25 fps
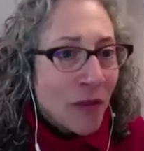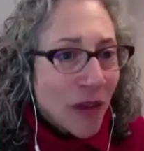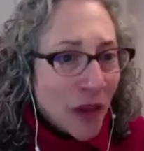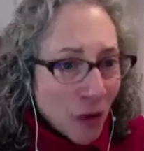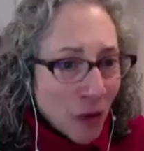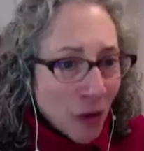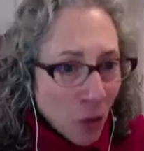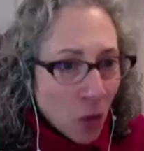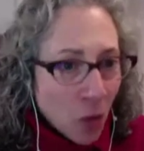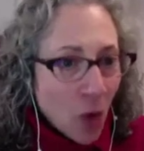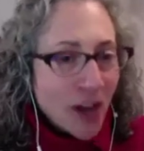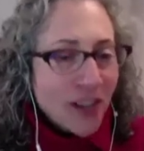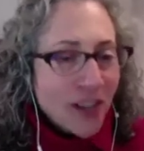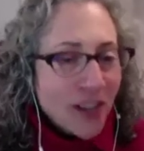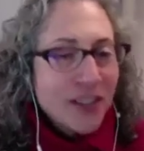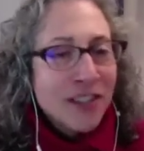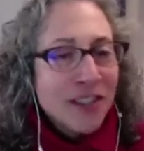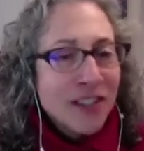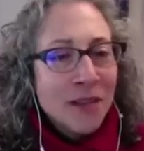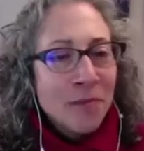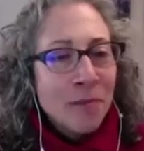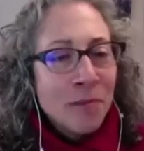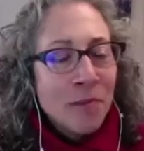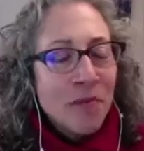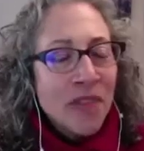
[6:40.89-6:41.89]
What's
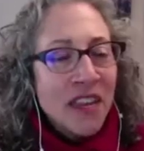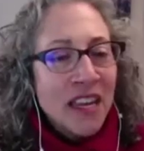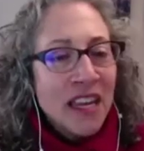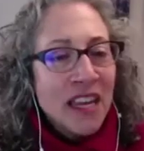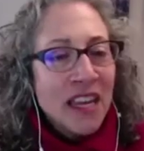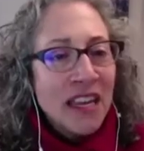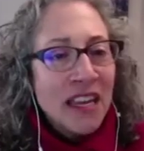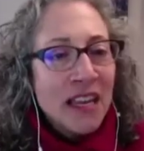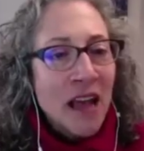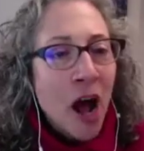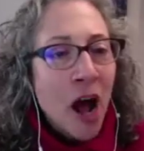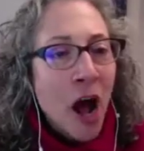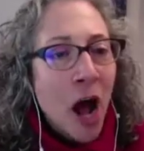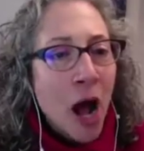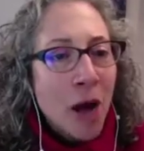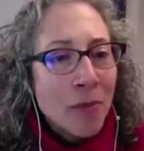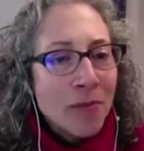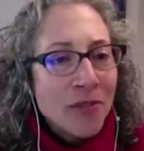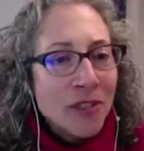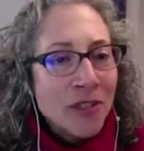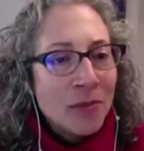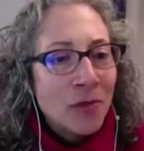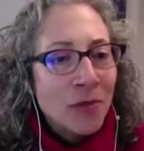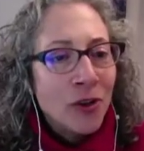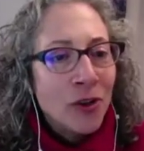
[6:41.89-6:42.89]
the
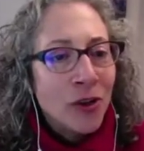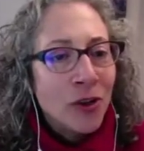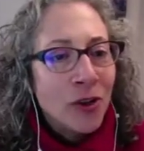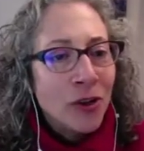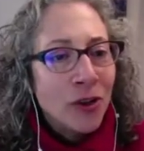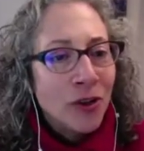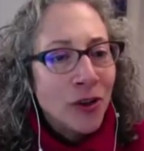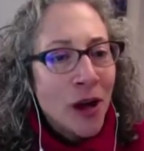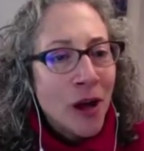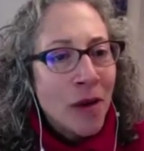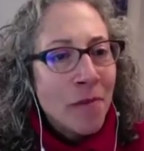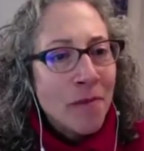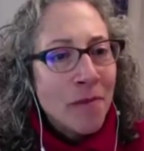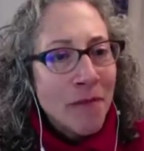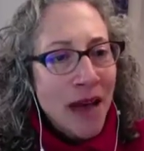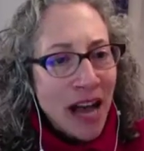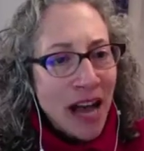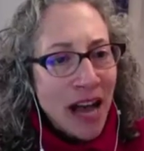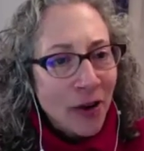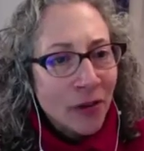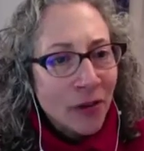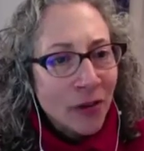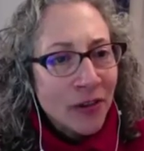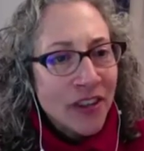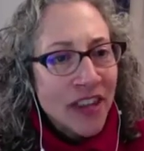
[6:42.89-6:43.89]
optimal
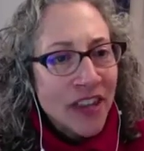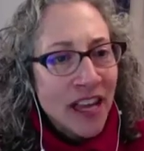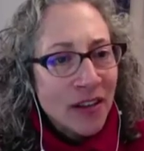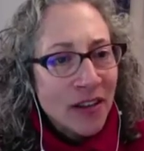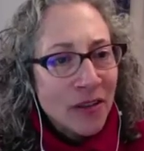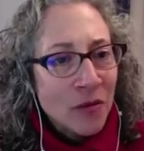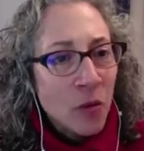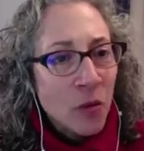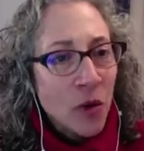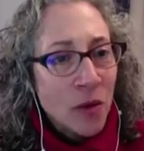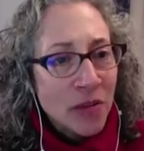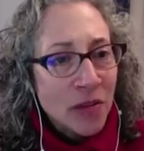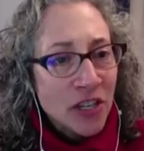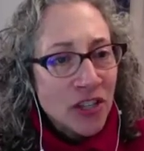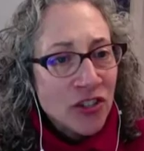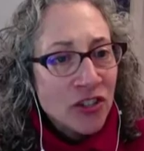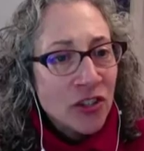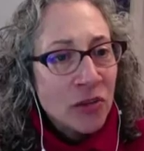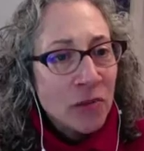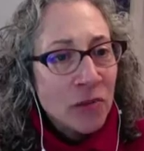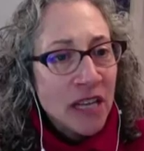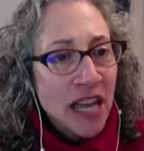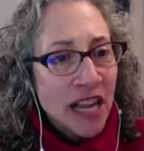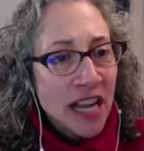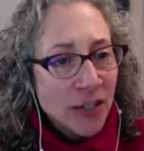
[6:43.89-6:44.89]
amount that women should
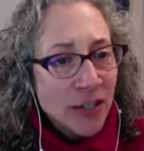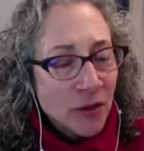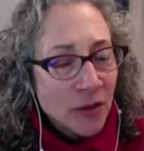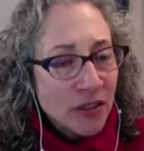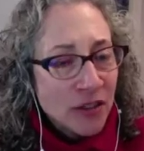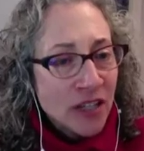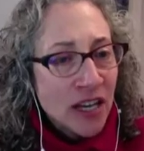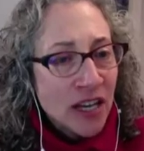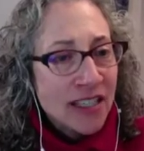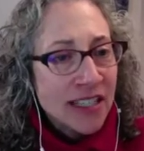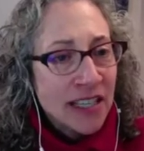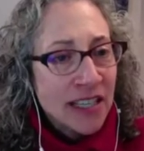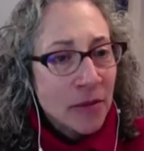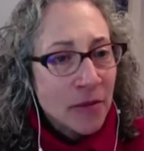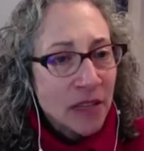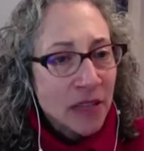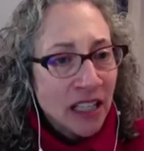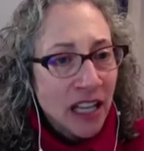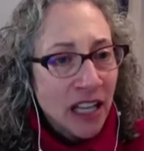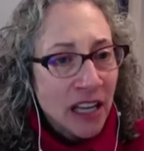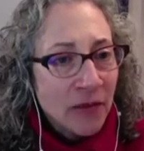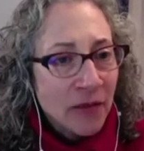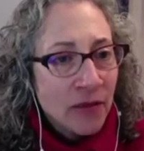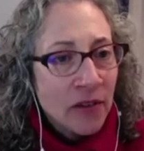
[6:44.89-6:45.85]
be exercising at midlife?